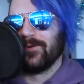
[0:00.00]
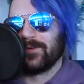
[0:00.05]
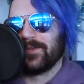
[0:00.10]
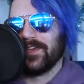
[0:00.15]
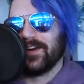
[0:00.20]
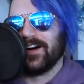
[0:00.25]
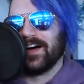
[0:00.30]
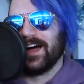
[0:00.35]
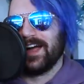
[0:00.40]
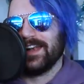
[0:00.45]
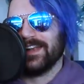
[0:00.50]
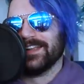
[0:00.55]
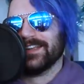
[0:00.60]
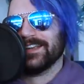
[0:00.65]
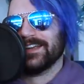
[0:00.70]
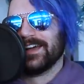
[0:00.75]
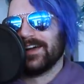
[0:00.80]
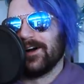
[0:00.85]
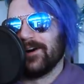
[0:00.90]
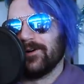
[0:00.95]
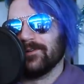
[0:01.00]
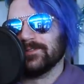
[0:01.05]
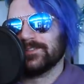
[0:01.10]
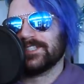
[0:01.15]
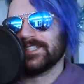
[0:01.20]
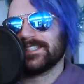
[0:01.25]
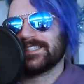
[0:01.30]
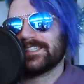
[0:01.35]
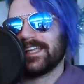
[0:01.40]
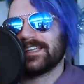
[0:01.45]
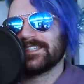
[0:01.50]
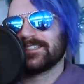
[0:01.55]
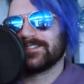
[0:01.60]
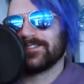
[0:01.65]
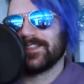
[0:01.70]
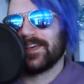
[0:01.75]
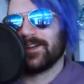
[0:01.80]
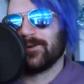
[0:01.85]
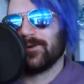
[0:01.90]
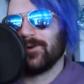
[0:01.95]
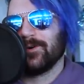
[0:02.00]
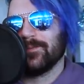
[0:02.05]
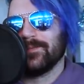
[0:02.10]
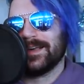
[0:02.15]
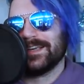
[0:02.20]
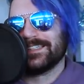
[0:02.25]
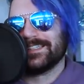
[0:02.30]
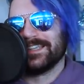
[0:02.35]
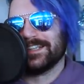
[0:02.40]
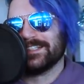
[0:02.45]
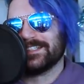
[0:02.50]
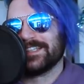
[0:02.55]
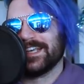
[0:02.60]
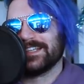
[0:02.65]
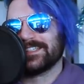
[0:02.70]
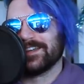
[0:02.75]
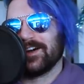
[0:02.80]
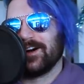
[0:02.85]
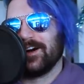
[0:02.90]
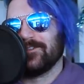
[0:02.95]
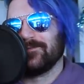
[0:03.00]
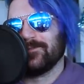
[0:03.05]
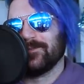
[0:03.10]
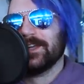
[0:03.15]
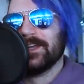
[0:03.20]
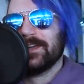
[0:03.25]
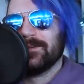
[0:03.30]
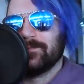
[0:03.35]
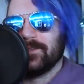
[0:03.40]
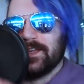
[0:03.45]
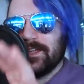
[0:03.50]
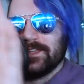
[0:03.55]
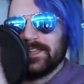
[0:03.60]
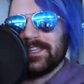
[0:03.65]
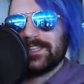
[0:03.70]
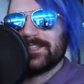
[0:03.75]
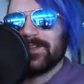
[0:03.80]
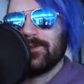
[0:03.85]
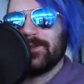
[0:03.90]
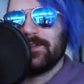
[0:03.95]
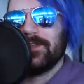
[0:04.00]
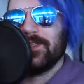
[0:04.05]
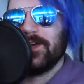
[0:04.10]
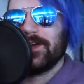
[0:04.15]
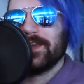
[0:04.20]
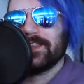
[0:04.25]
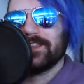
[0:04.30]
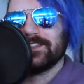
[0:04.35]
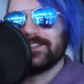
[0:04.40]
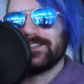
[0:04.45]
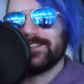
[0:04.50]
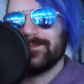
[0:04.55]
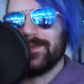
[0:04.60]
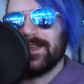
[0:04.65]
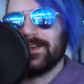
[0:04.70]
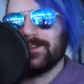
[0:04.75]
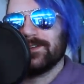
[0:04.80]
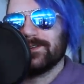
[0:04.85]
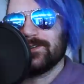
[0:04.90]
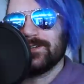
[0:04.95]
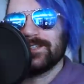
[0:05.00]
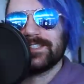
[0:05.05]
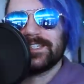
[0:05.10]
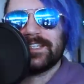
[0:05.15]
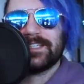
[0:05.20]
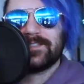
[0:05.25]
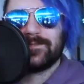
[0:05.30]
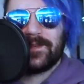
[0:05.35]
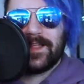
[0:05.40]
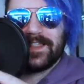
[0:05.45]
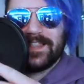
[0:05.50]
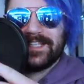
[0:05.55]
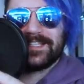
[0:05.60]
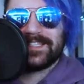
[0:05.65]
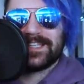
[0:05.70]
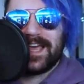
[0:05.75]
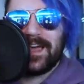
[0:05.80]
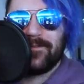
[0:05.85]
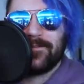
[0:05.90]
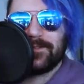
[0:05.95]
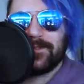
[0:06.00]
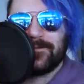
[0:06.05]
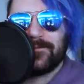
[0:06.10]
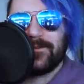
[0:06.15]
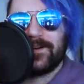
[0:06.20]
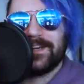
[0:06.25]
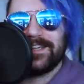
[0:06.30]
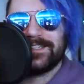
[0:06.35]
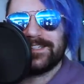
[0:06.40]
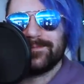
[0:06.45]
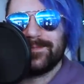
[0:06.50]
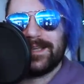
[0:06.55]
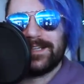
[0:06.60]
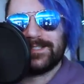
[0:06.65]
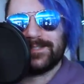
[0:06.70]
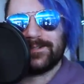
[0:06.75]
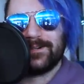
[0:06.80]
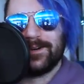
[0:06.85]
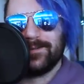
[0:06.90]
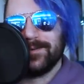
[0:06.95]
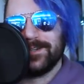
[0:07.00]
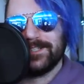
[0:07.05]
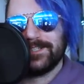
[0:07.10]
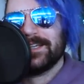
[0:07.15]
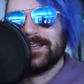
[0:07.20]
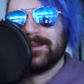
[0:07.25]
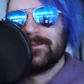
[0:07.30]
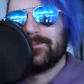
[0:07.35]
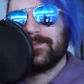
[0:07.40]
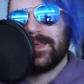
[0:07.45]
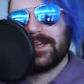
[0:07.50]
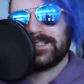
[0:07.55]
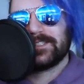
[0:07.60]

God. Oh, just censor that whole message. That's awful. Let's only look at the Dementors. Let's let's laugh at the funny Dementor image. That's